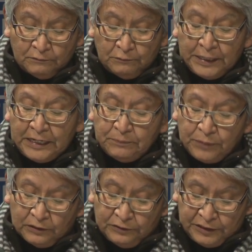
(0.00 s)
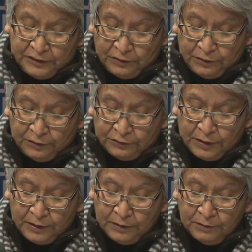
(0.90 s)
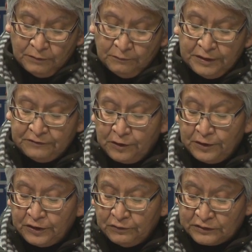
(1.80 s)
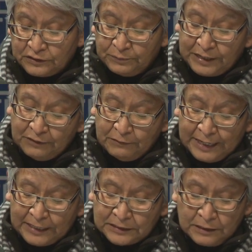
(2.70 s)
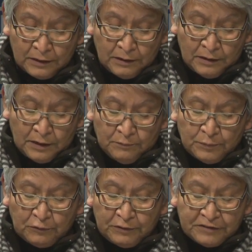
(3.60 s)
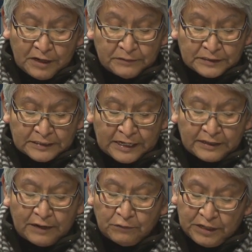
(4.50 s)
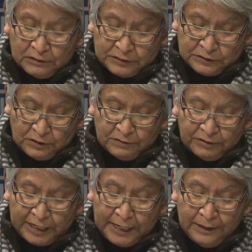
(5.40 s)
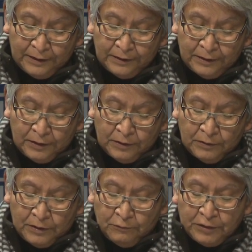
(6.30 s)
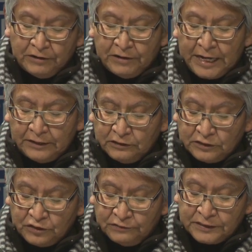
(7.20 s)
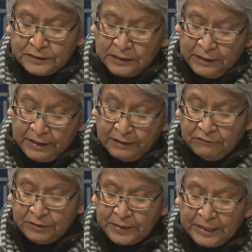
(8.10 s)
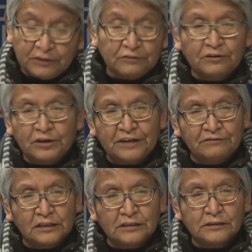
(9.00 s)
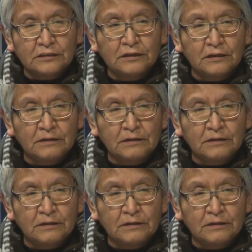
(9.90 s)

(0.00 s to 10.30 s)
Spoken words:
We polluted your earth. We've hurt you in so many ways, but we've come to say that we are sorry. We are at your service, and we beg your forgiveness.